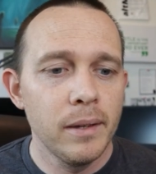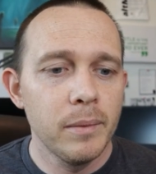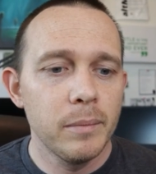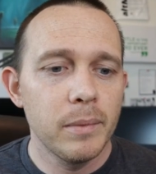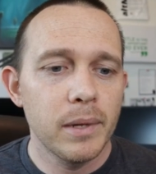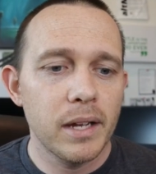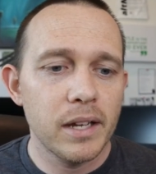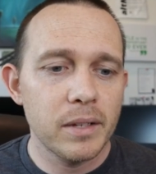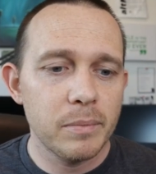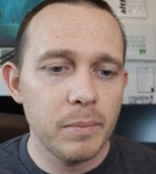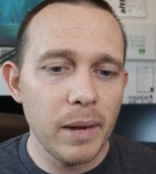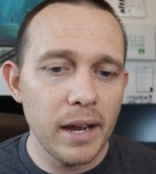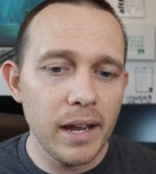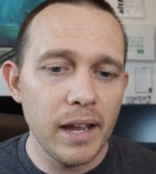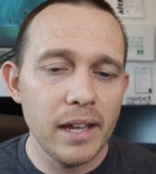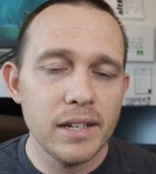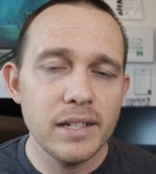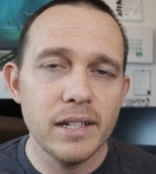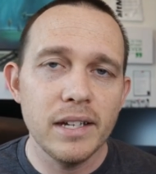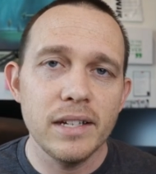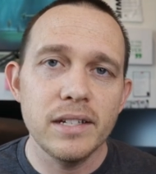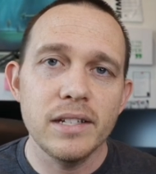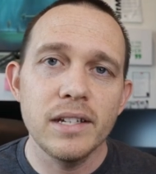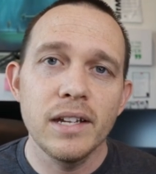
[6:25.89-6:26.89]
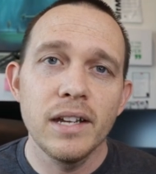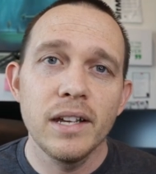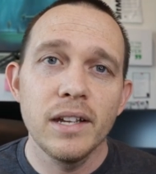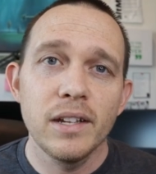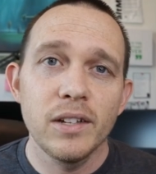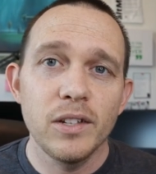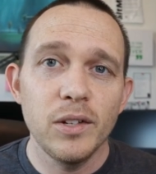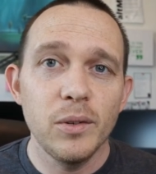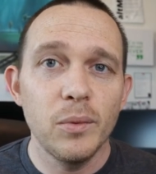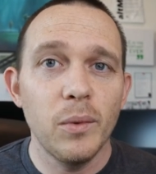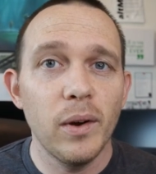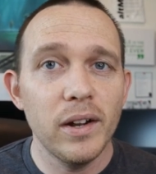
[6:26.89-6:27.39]
Because my guess is
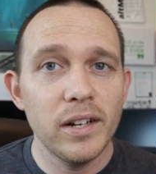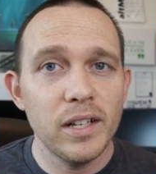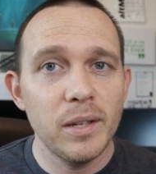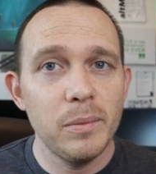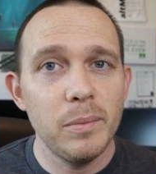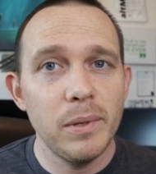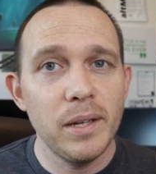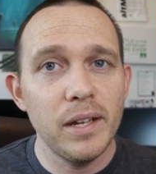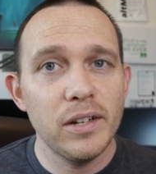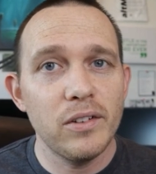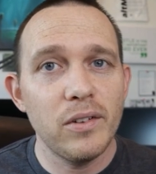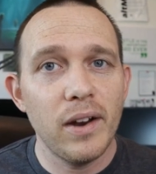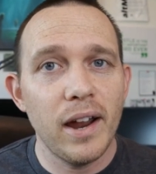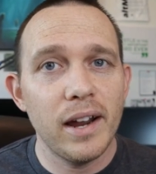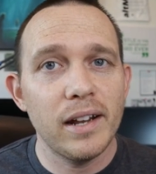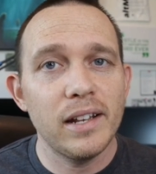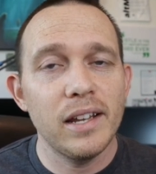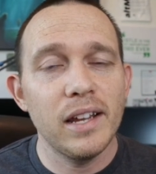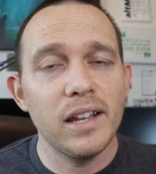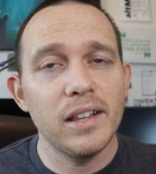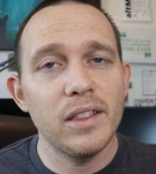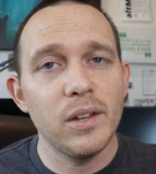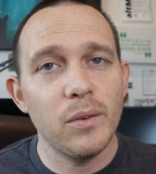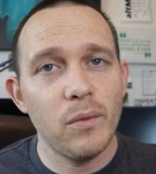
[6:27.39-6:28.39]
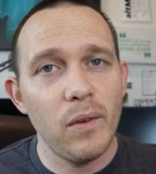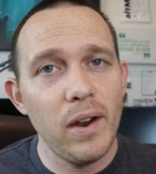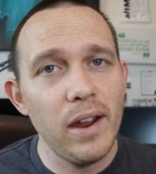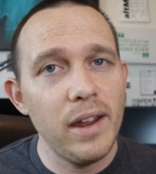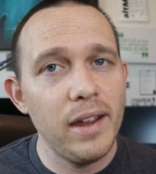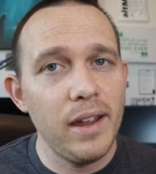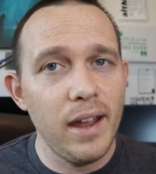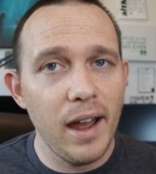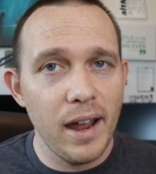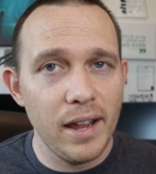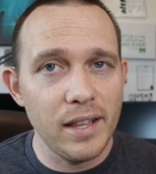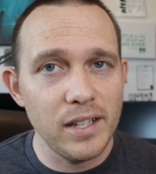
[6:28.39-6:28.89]
you want to be attracting the right
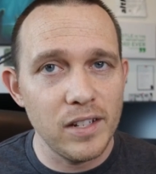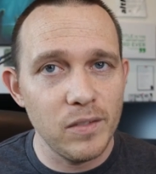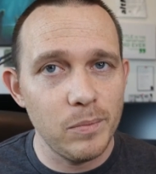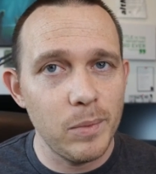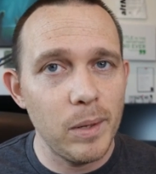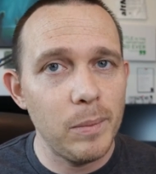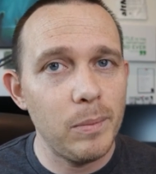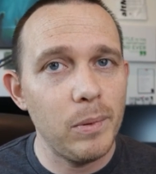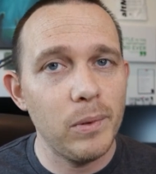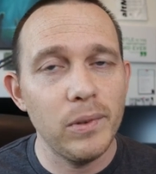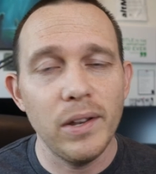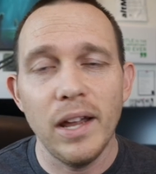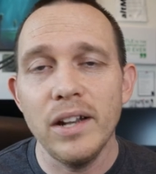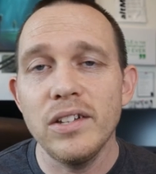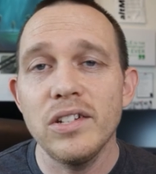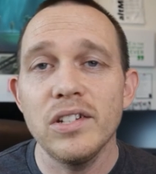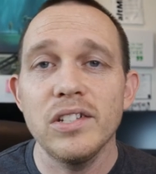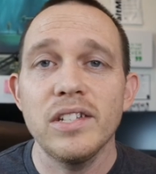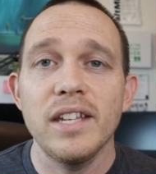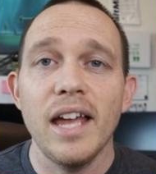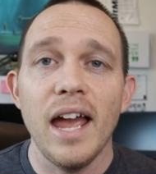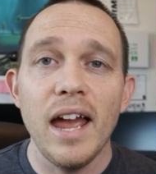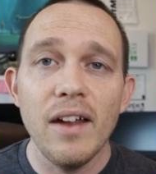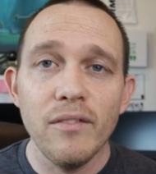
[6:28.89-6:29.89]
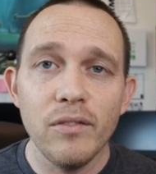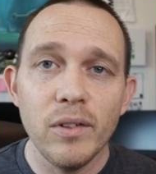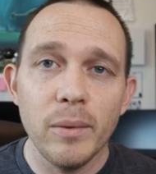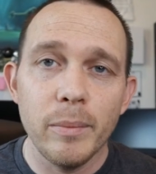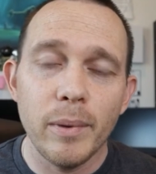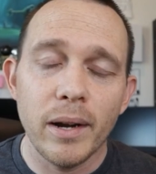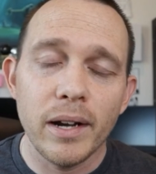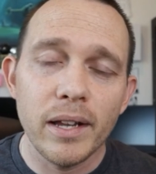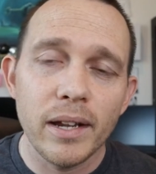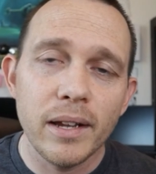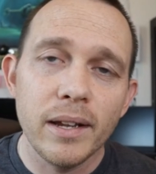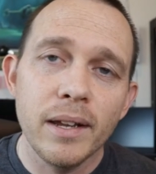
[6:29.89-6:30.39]
kinds of people, not just
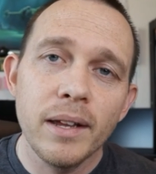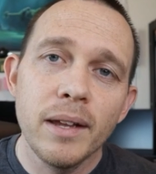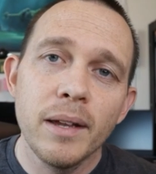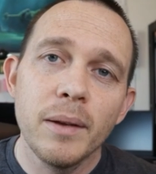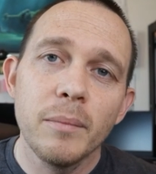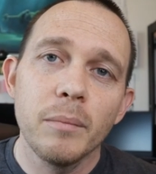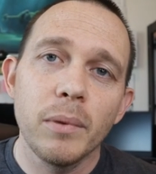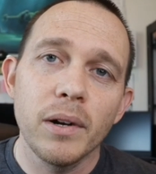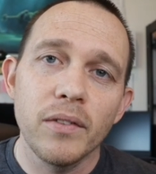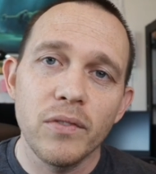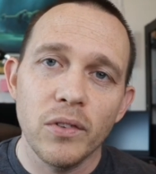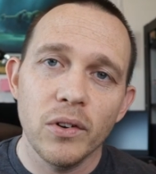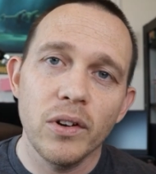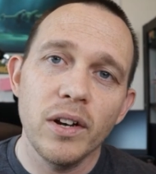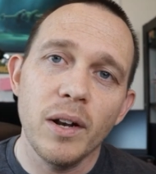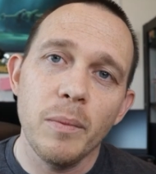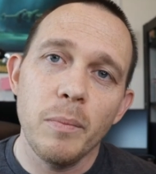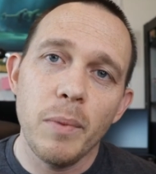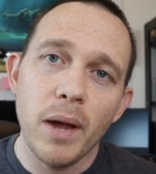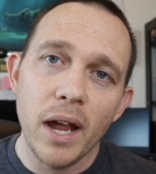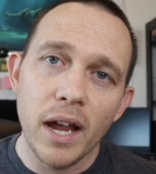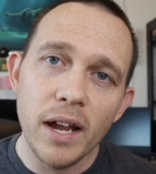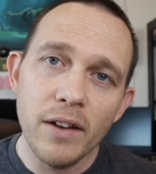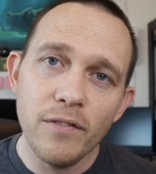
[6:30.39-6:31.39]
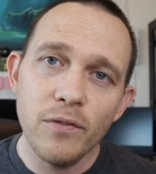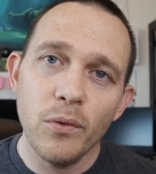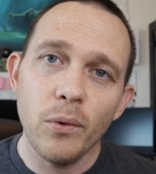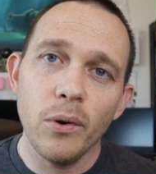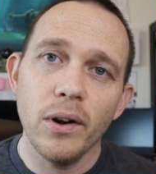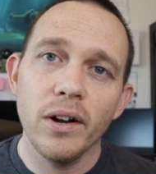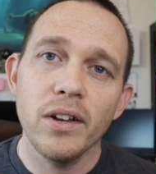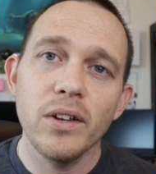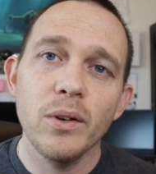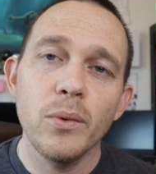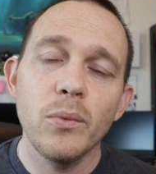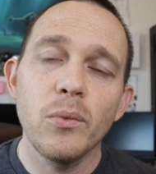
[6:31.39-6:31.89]
everybody, but if you're going to pay for
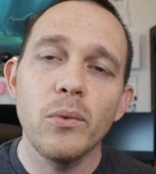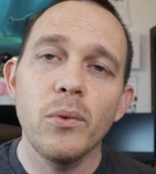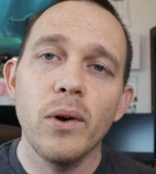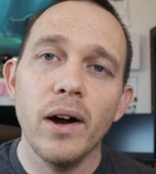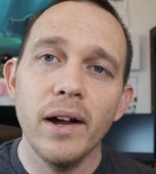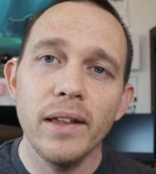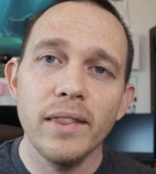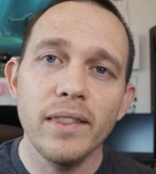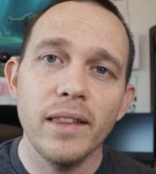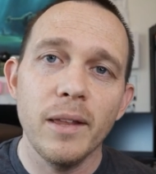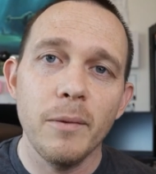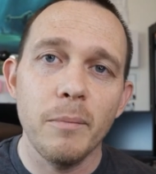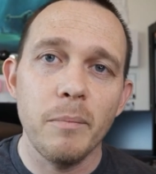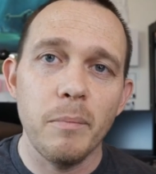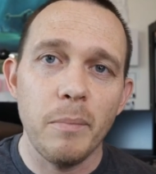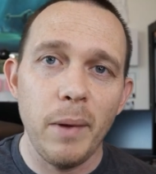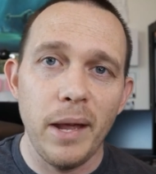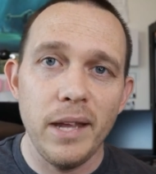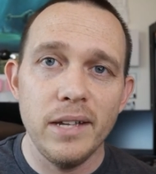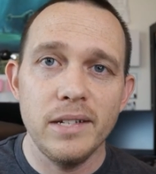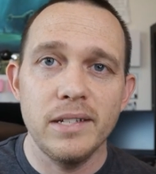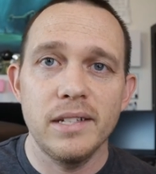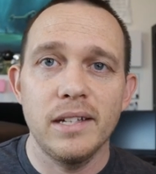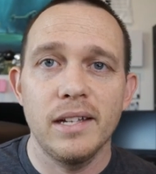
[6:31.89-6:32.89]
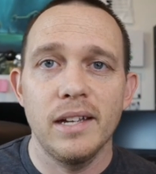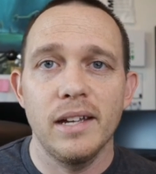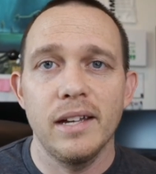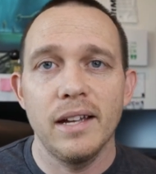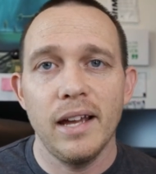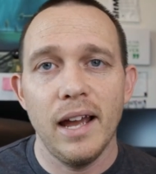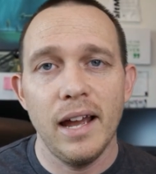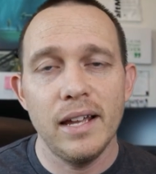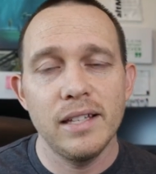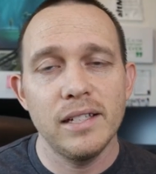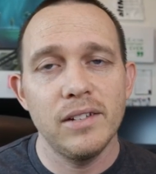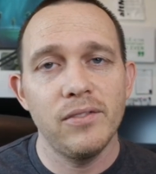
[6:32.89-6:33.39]
it, you want the best
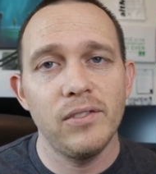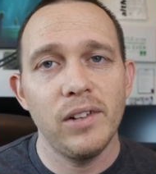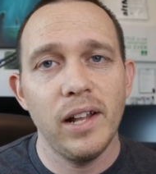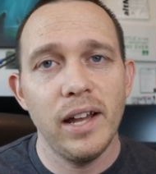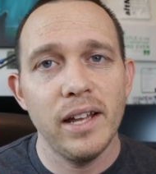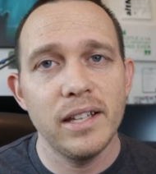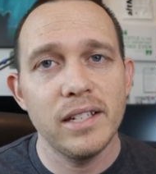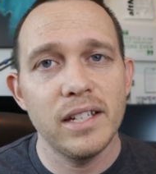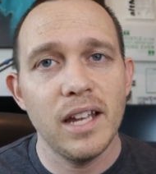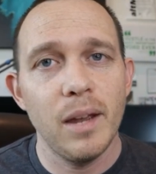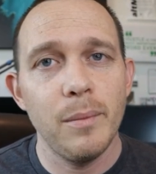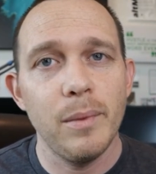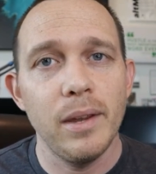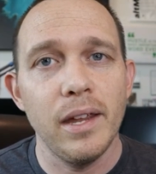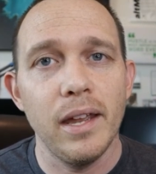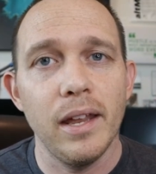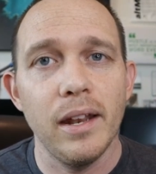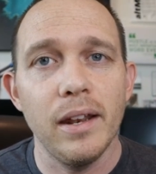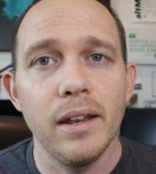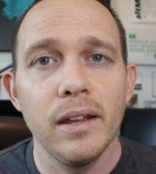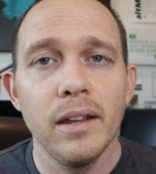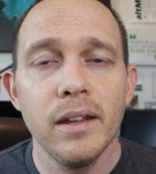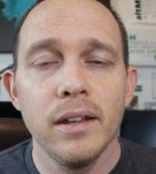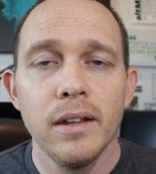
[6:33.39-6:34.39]
kinds of clients coming in.